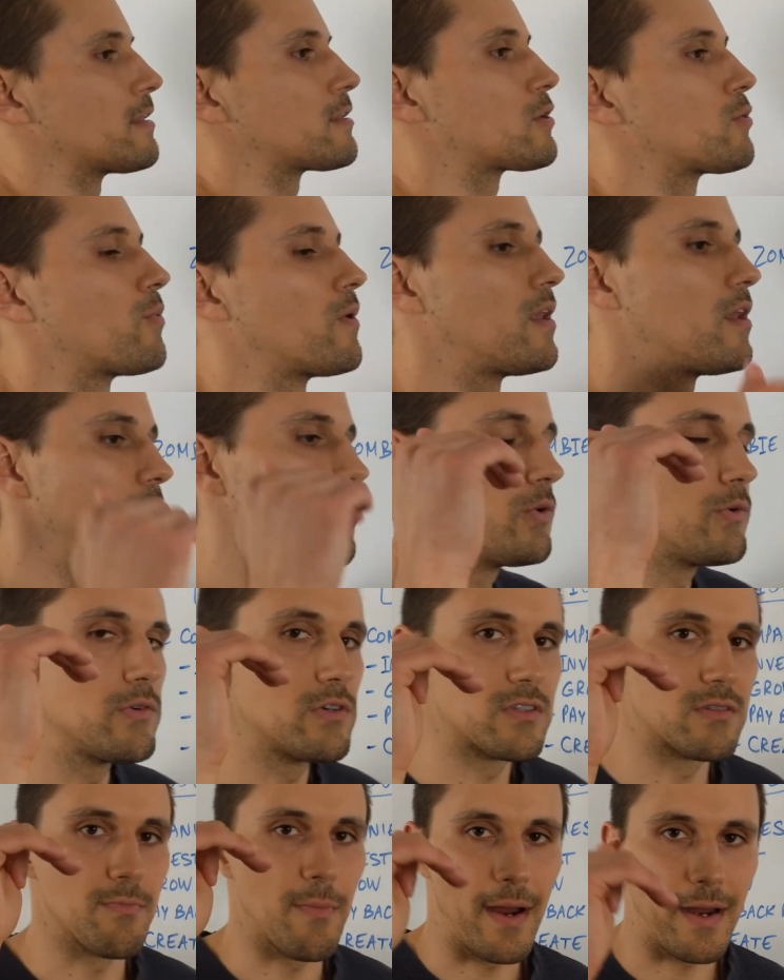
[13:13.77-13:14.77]
you will
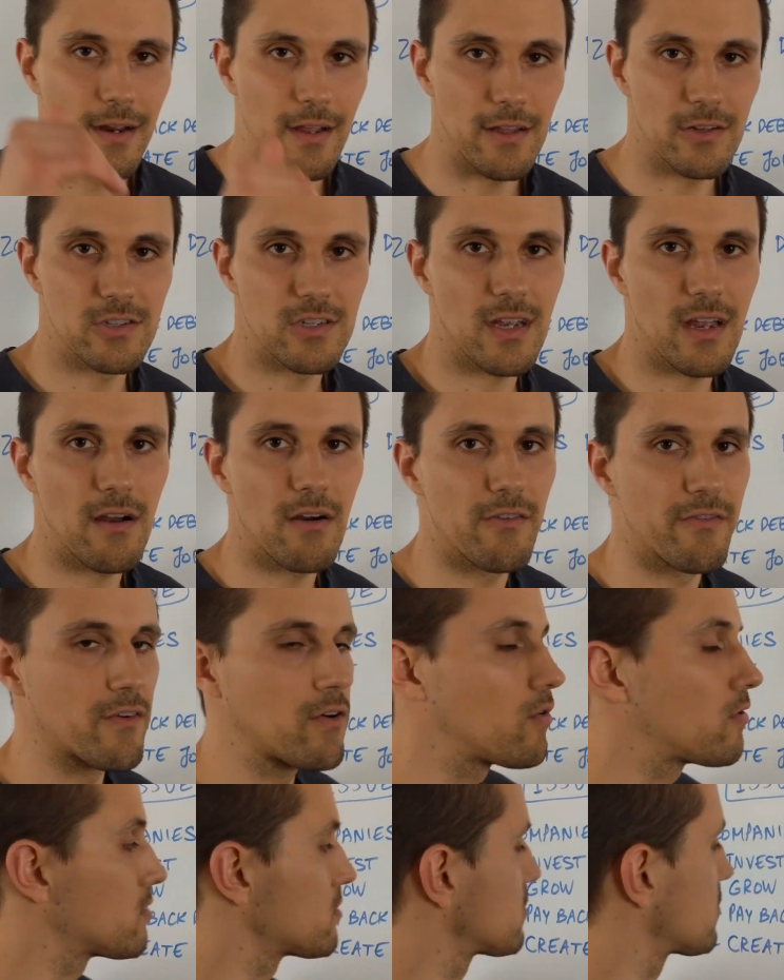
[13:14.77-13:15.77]
lose market share, of
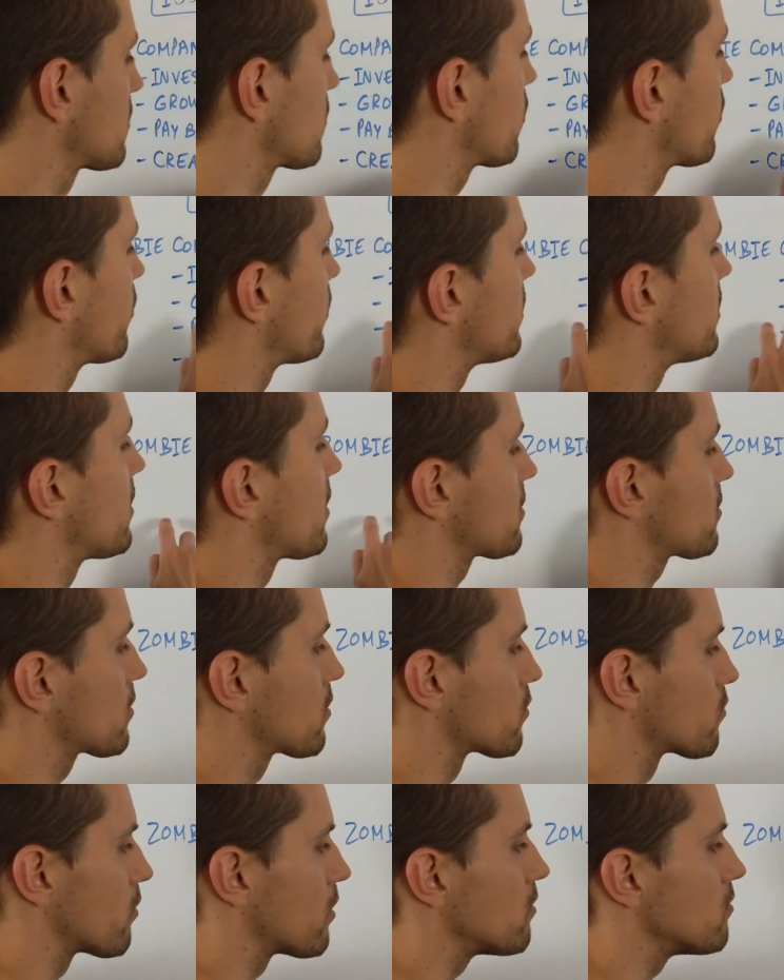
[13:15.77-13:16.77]
course, so you will not
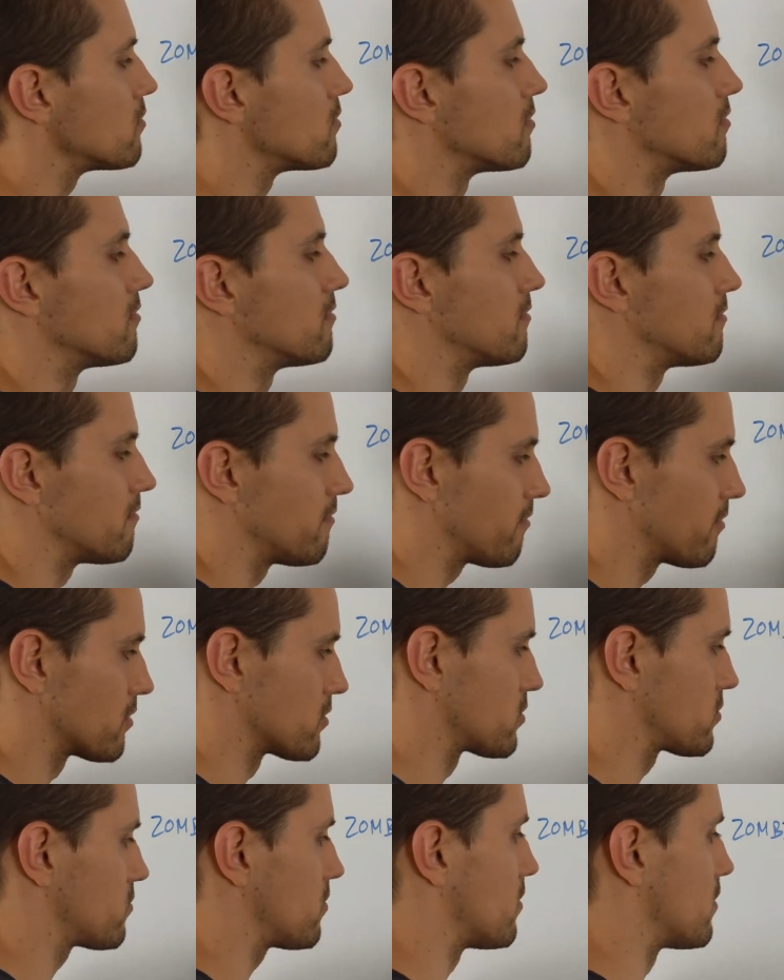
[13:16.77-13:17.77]
grow for
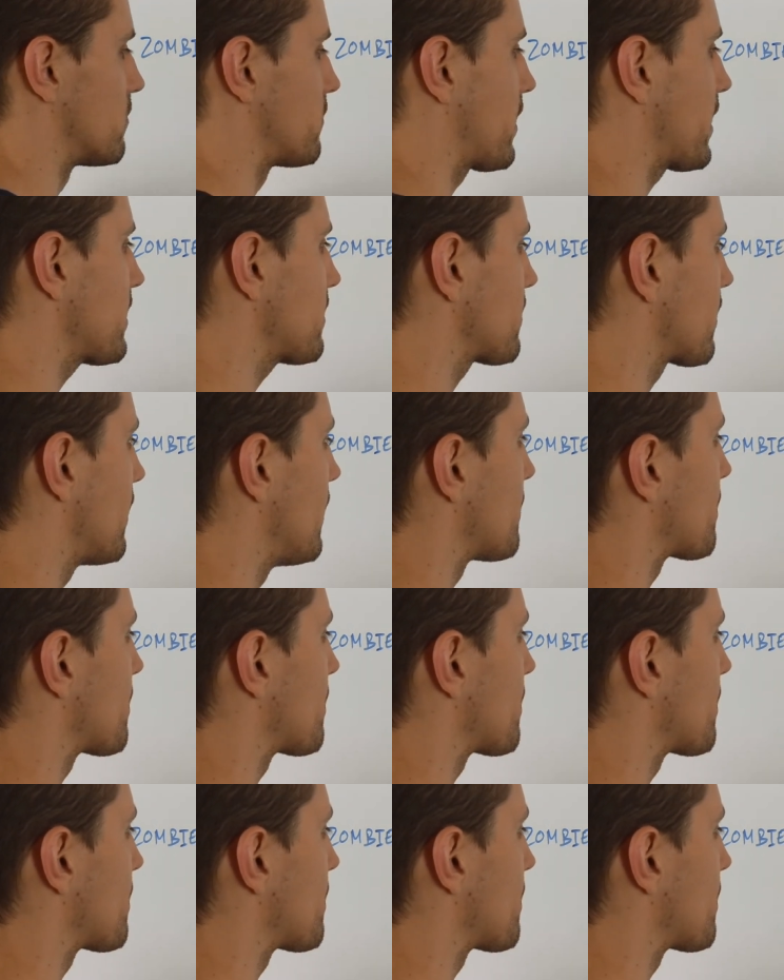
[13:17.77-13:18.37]
sure, right?